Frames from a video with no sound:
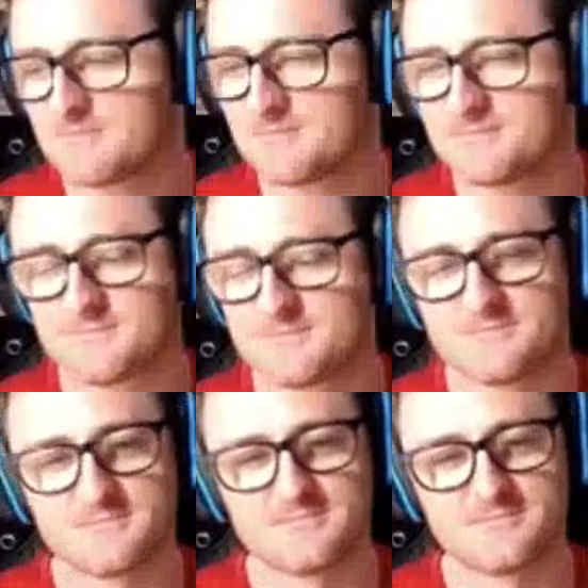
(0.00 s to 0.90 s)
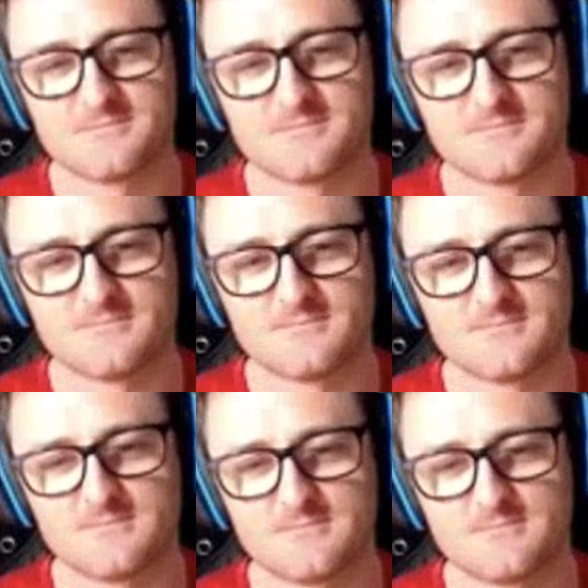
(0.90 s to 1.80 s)
Too emotional.
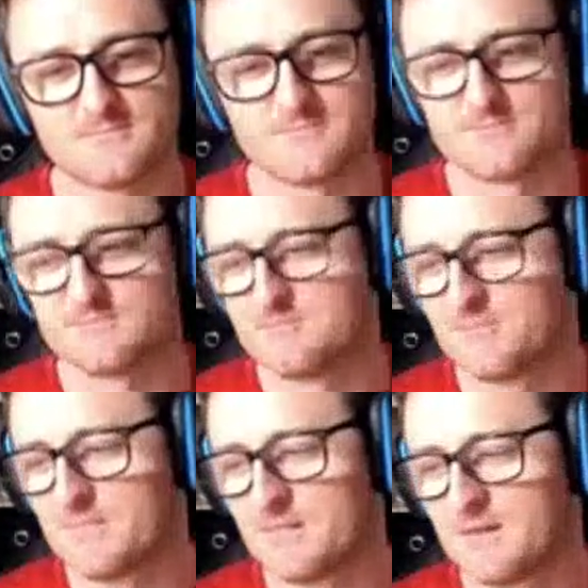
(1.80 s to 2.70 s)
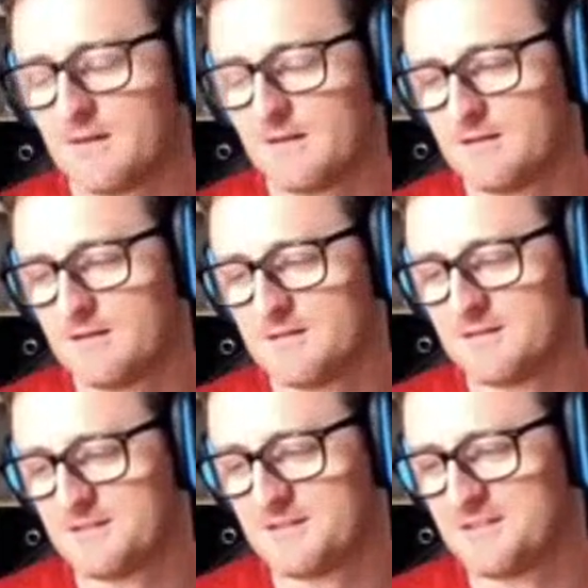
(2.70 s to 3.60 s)
Losing money while swinging.
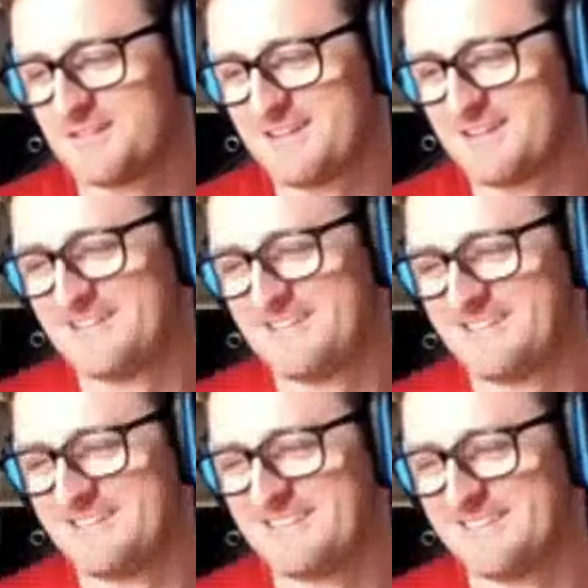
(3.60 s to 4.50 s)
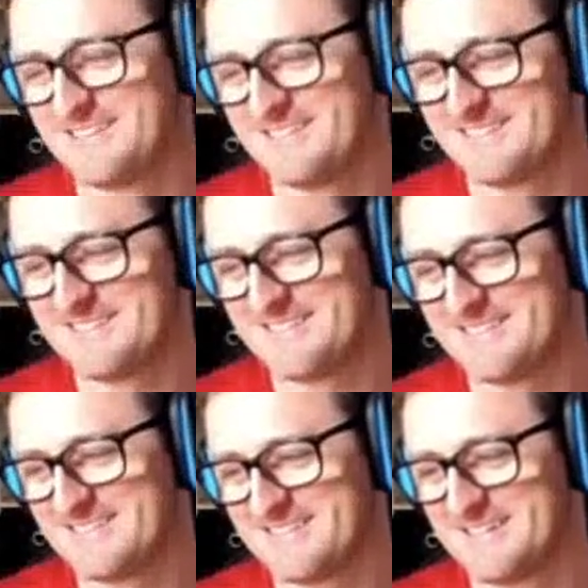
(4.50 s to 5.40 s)
Emotions come into
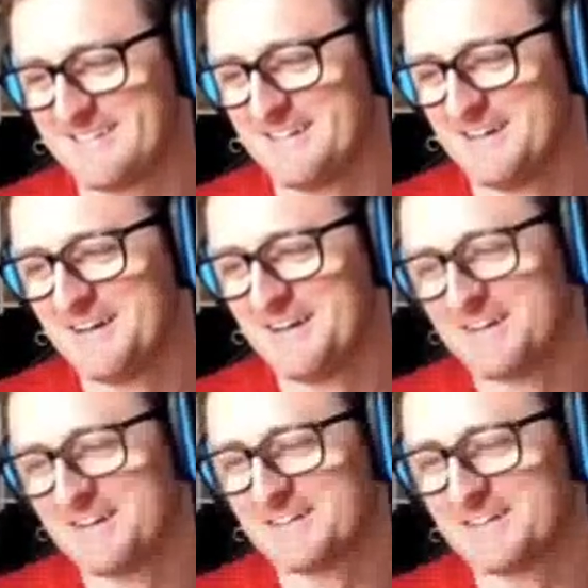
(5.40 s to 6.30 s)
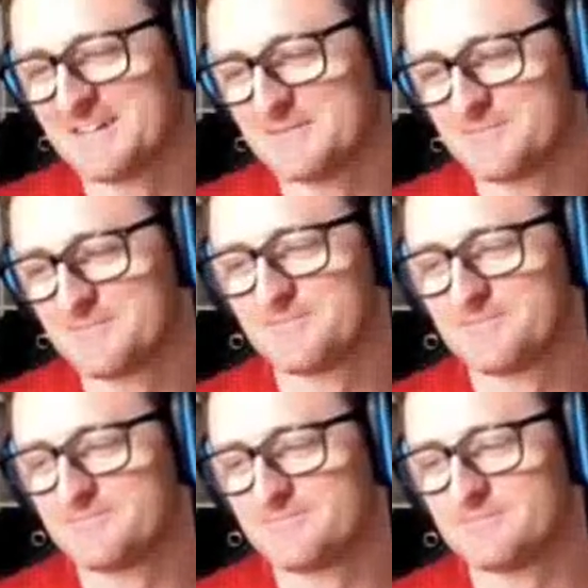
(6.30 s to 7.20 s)
psychology, to be honest.
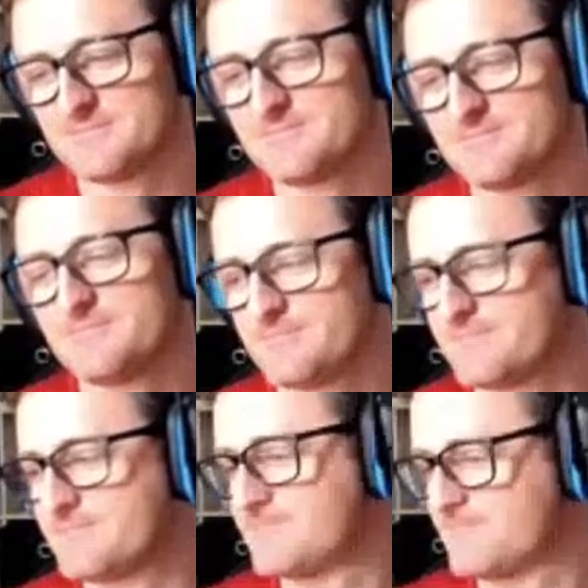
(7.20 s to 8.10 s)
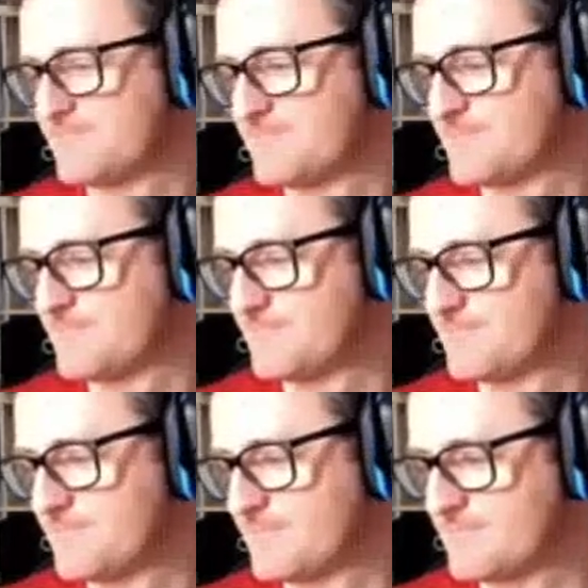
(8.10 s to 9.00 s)
I would say
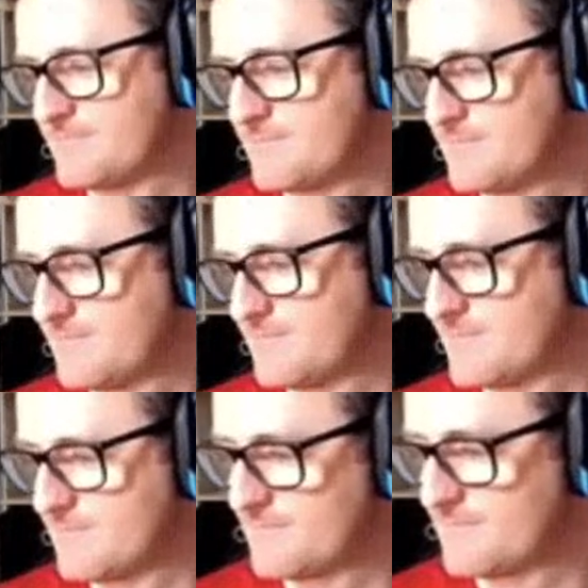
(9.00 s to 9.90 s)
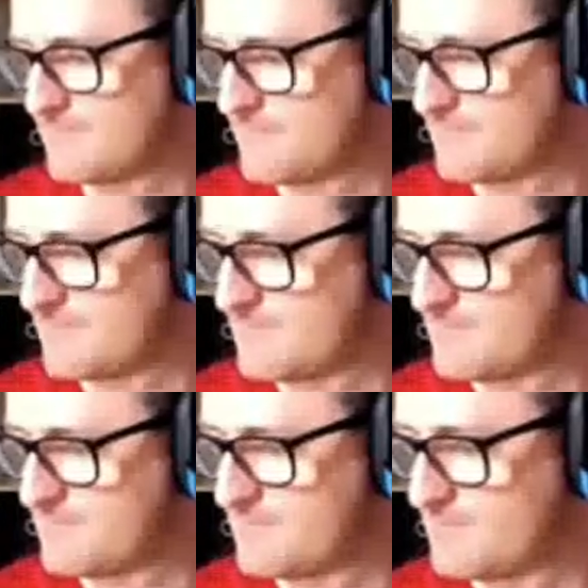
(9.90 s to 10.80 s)
you know,
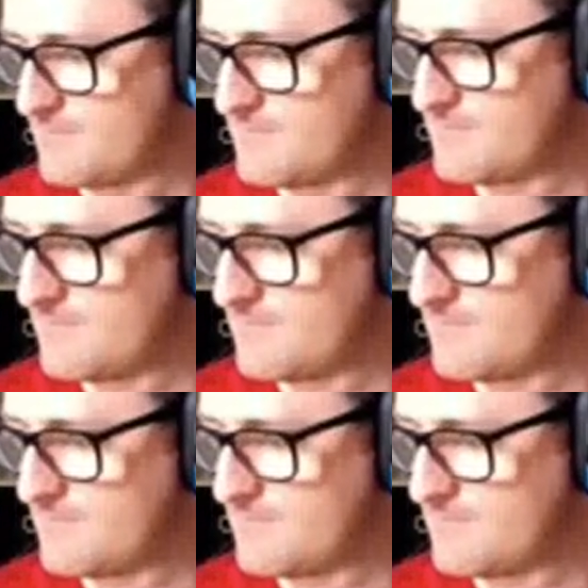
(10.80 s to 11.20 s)
30% of